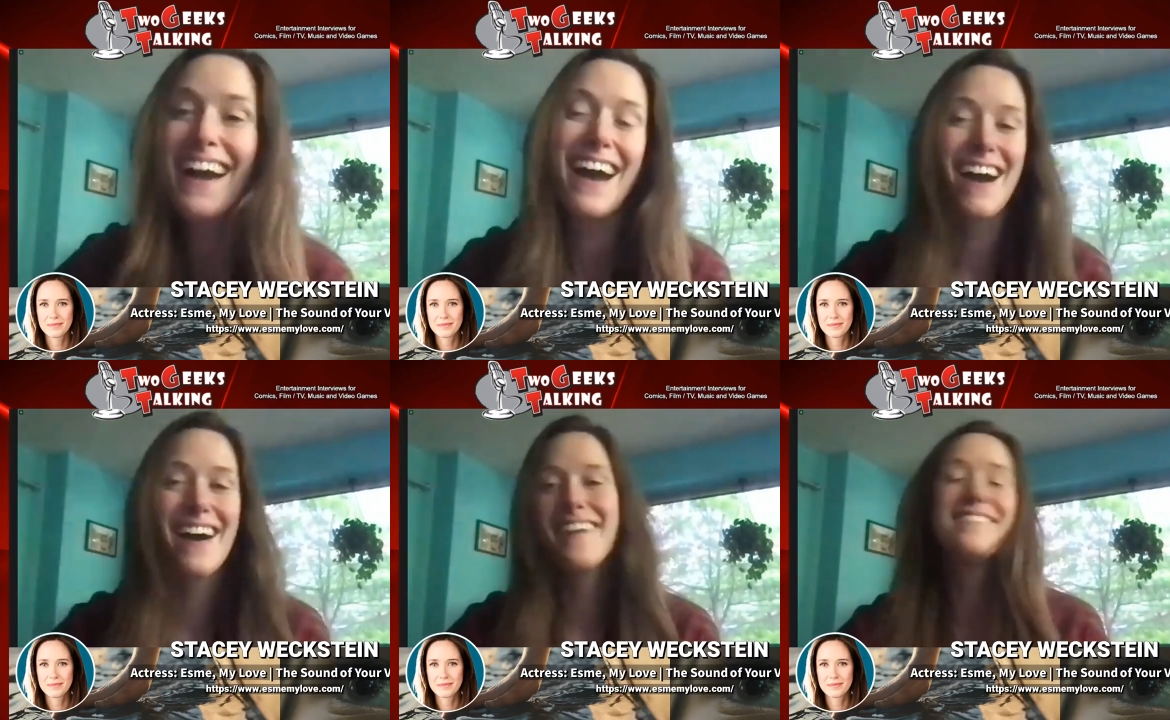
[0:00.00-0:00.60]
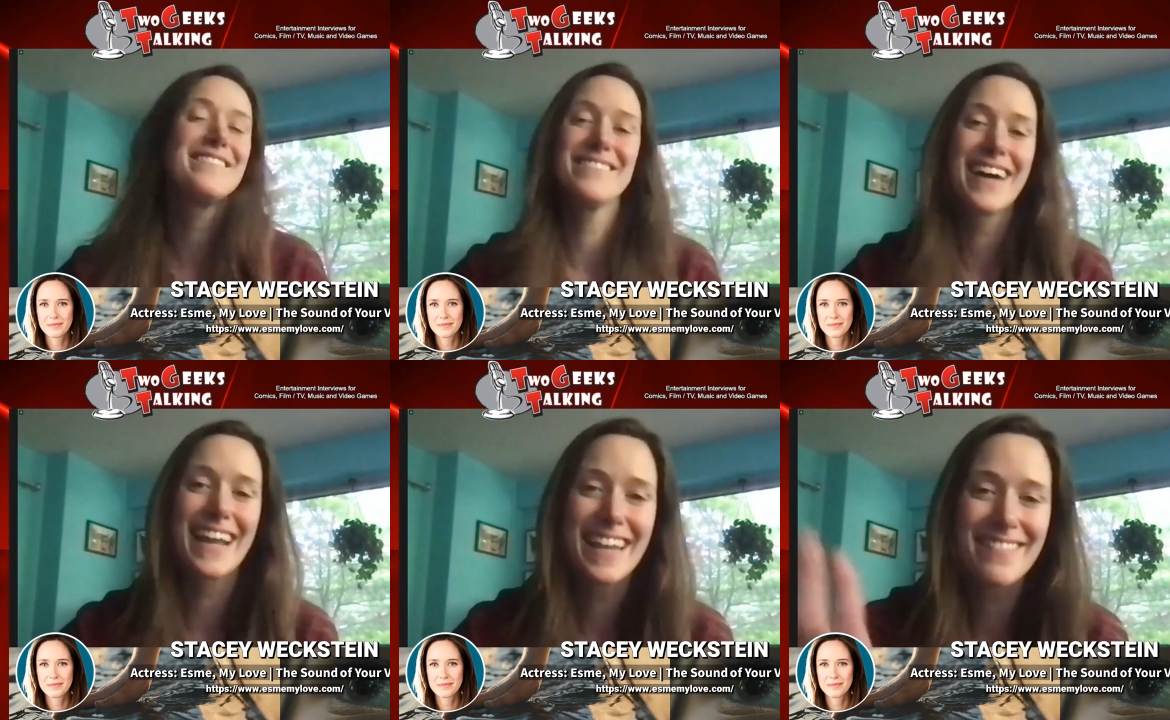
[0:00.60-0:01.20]
Speaker 1: um,
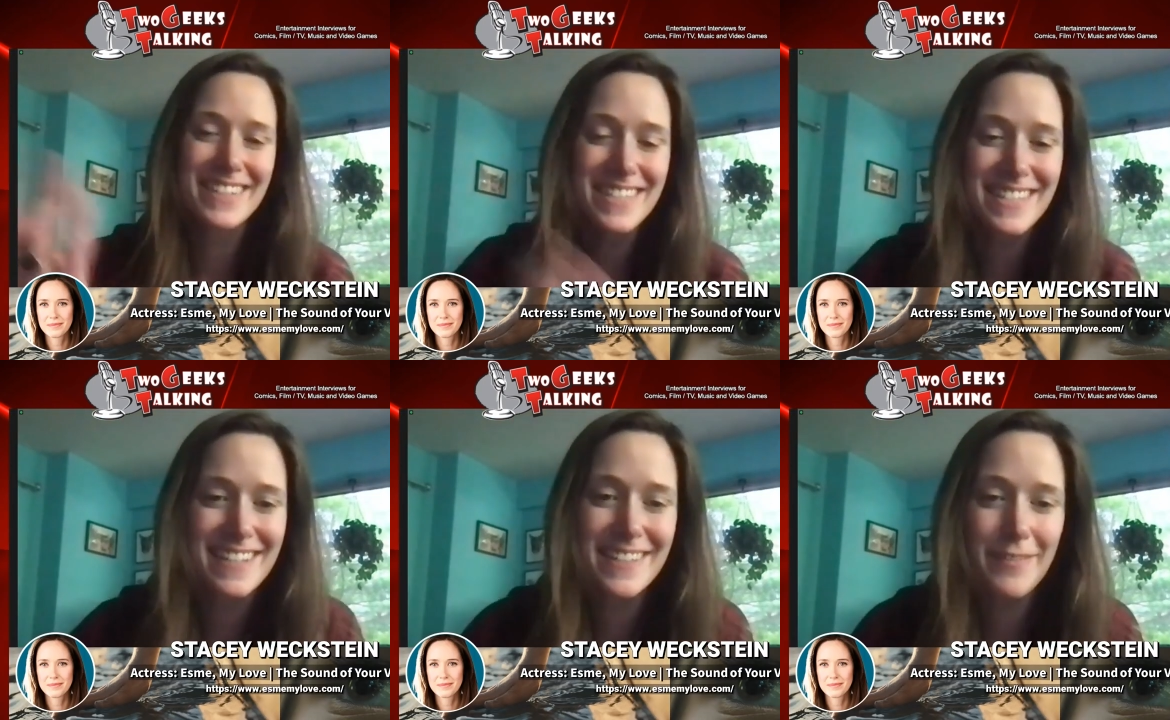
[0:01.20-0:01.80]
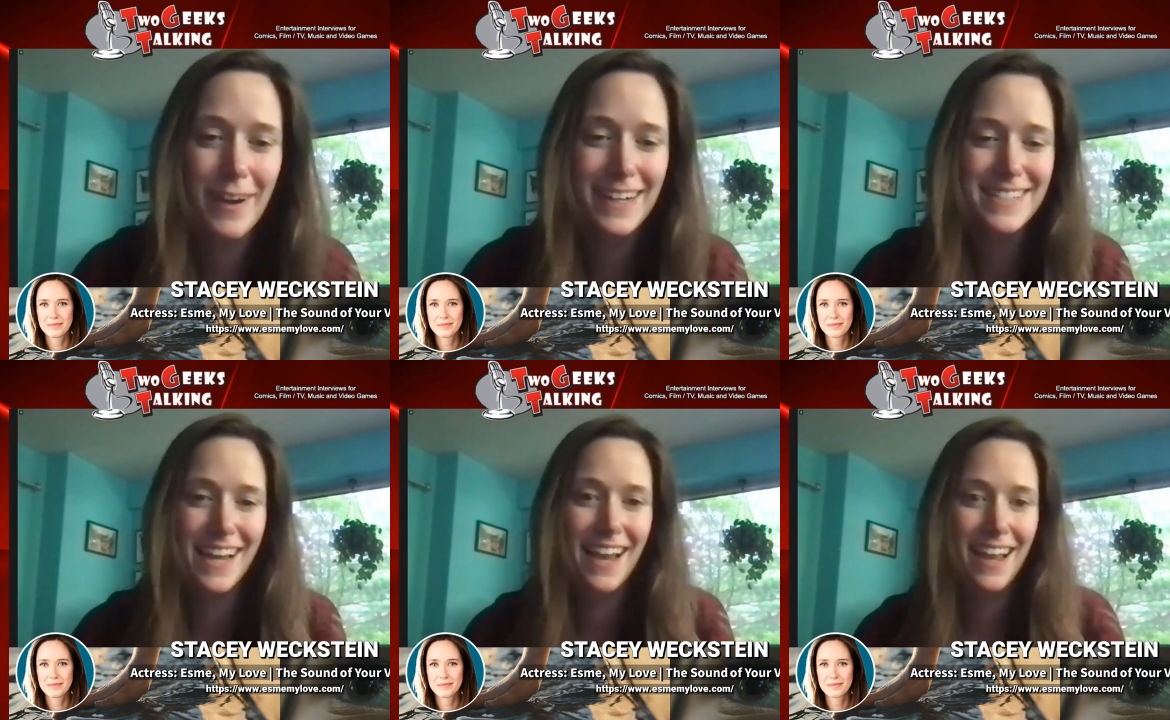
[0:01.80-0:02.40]
my name is Stacey
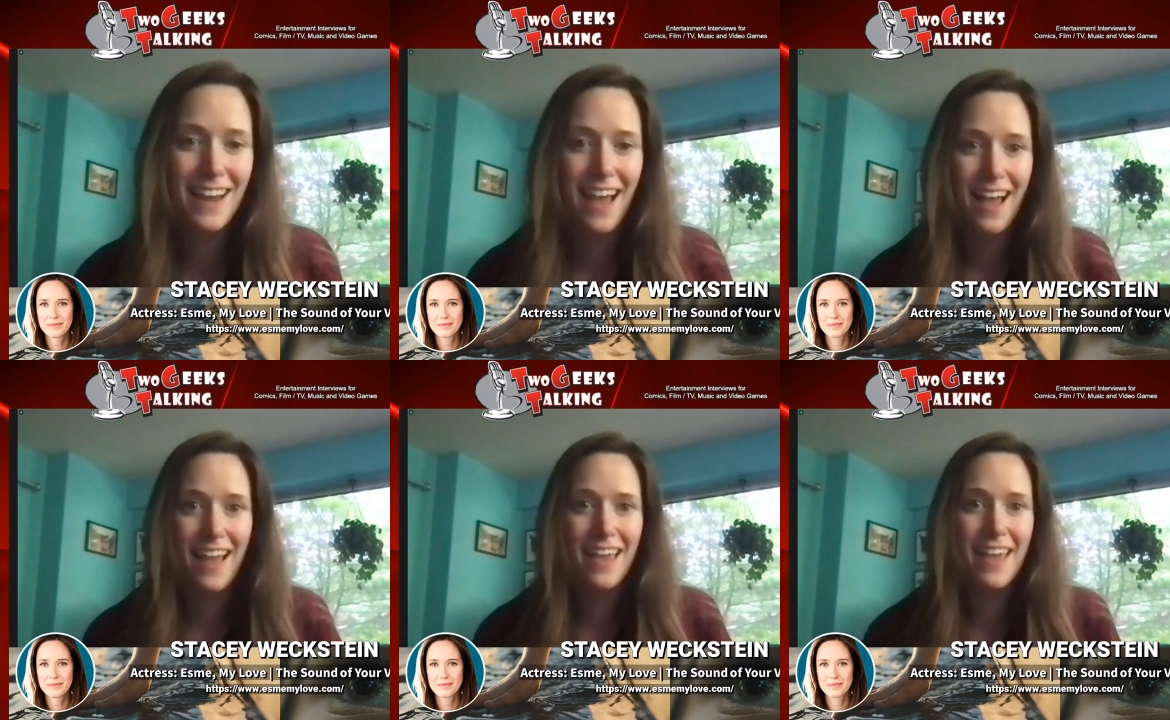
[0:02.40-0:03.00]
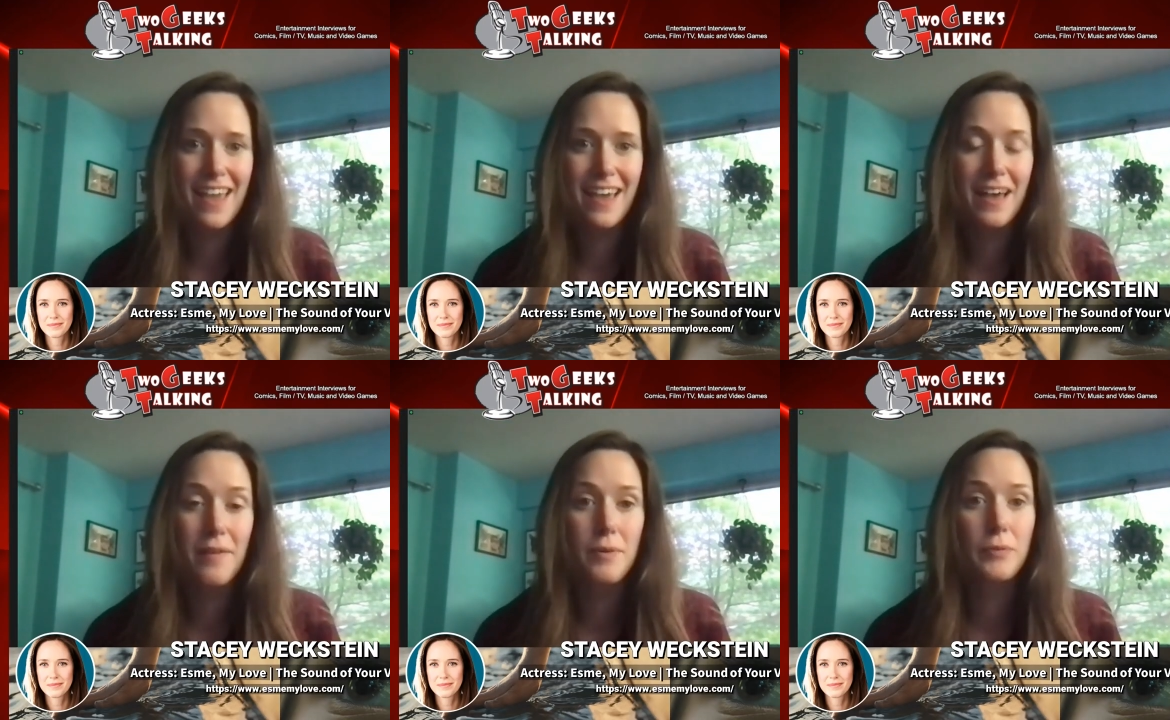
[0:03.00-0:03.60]
Weckstein. I
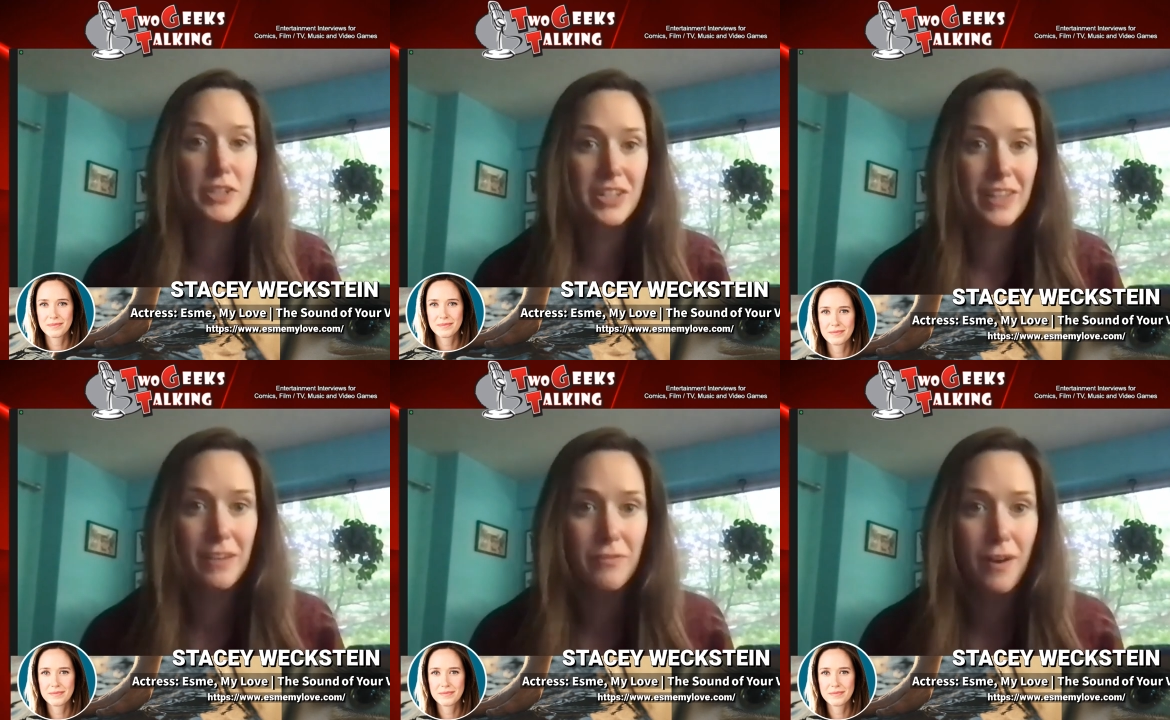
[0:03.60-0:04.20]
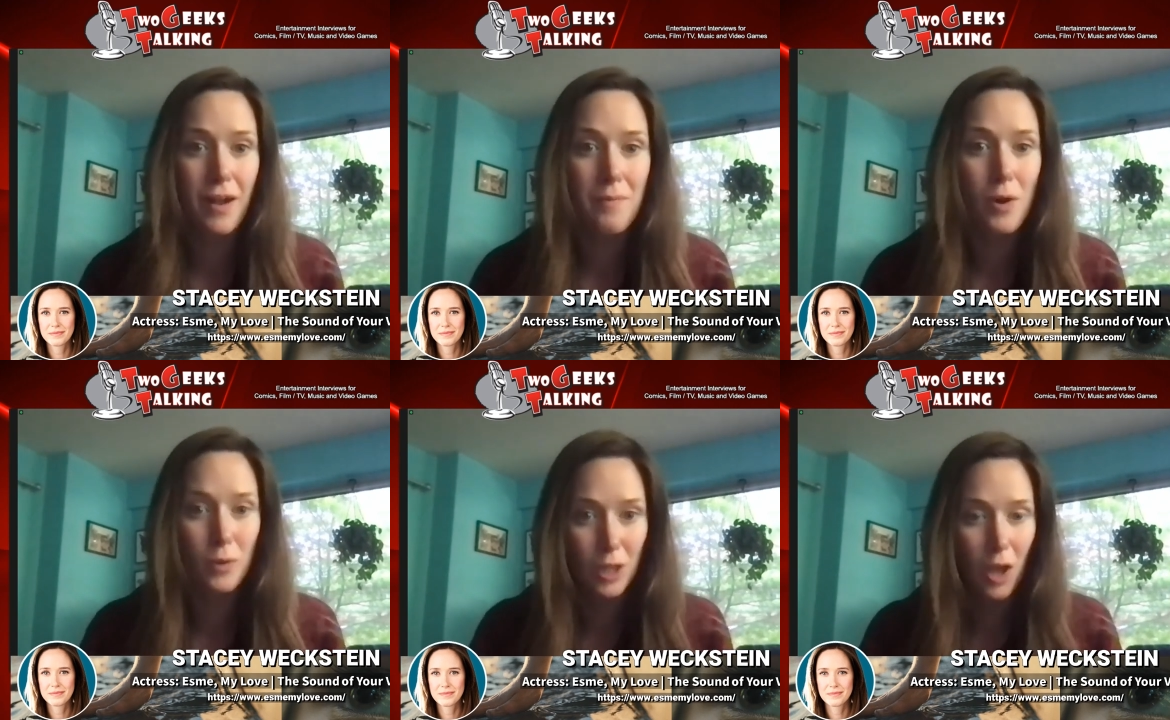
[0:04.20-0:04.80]
am originally from
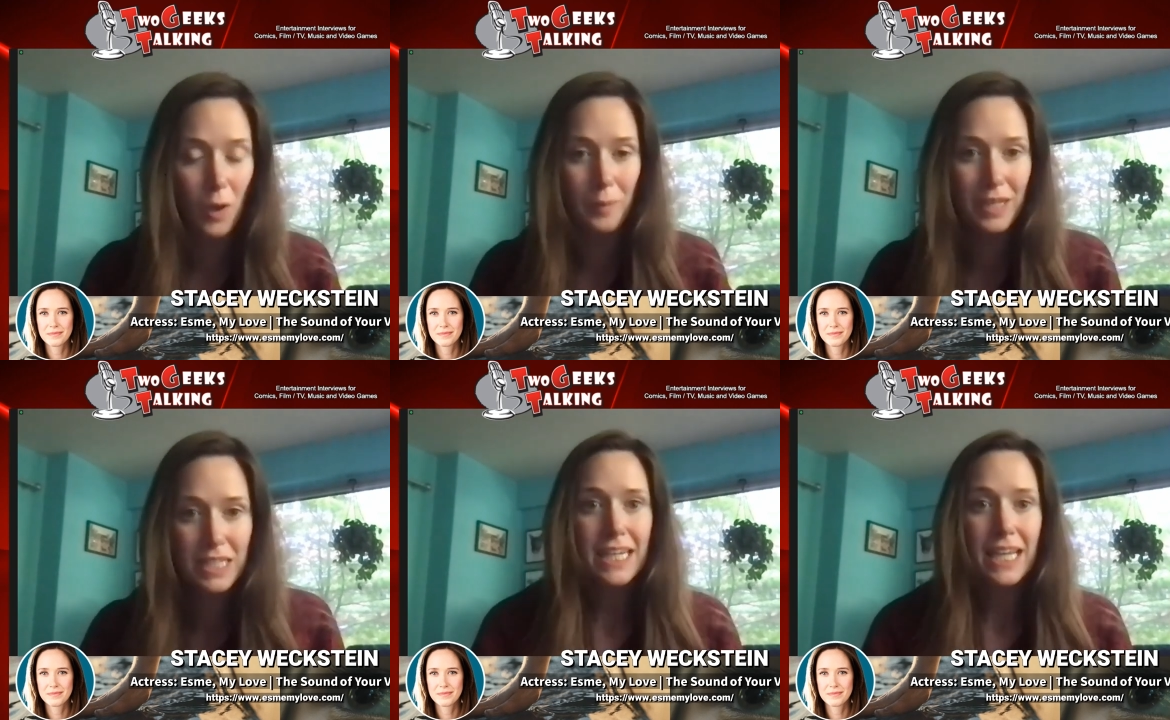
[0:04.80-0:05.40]
Oklahoma.